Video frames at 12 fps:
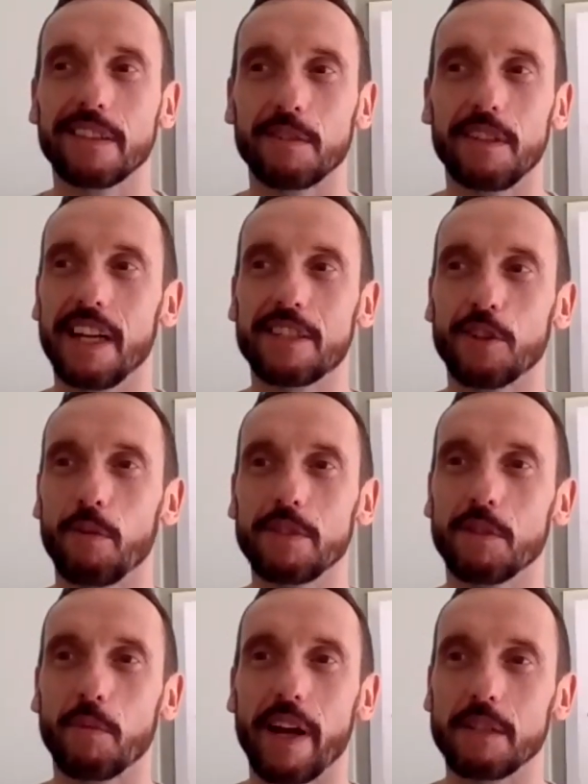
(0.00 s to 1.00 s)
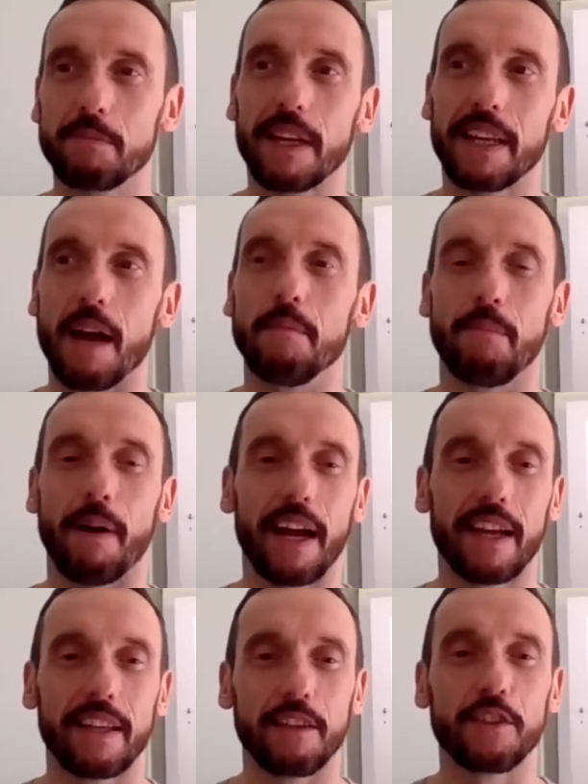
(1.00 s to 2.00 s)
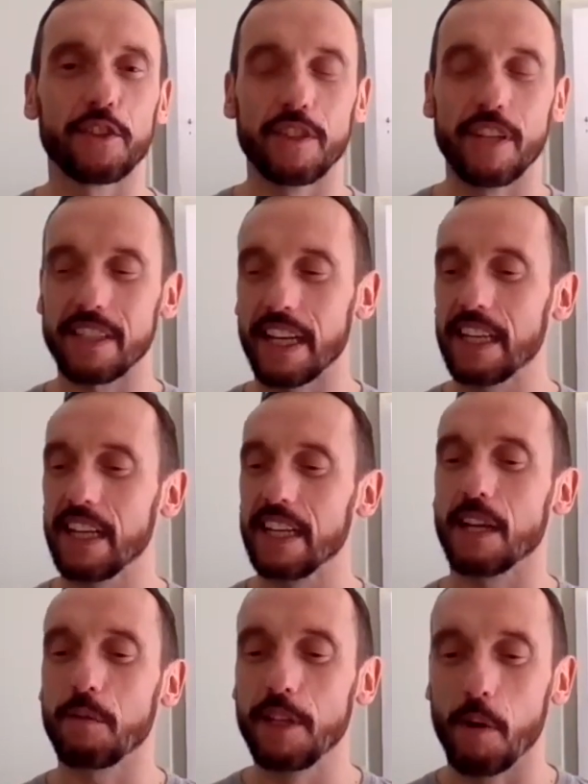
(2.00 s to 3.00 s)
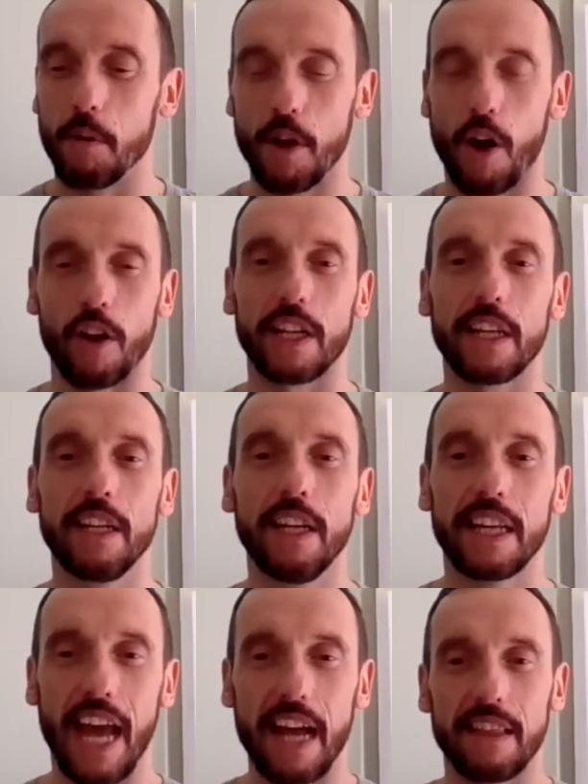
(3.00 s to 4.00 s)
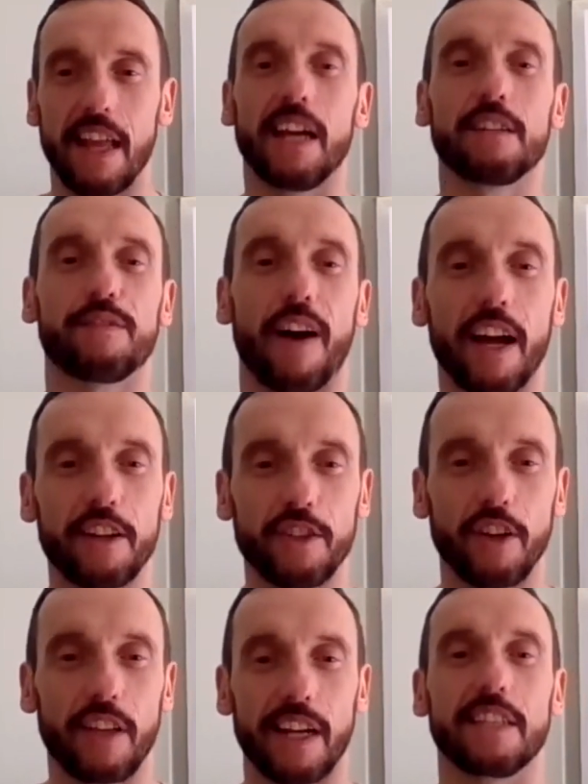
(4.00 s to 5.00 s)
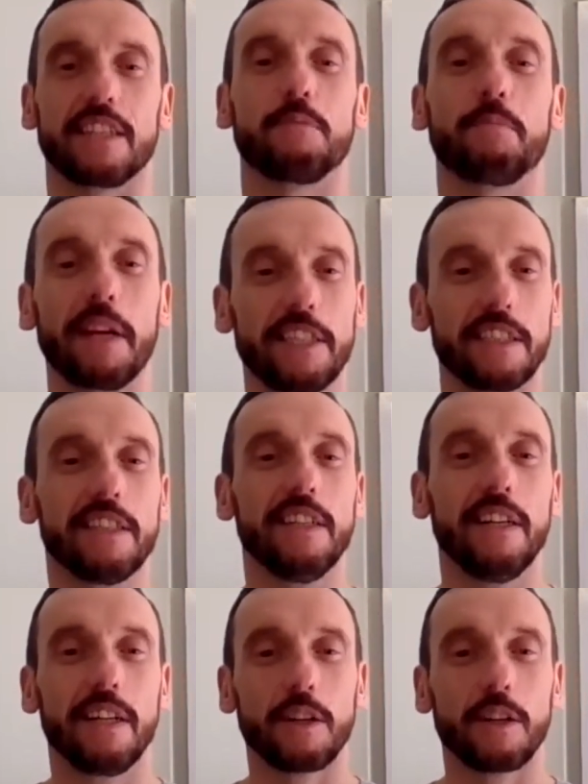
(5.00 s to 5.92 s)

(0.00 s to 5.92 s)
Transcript: So it's always the worst bit, getting back. It's like when you go on holiday. Getting there is fine because you've got that anticipation.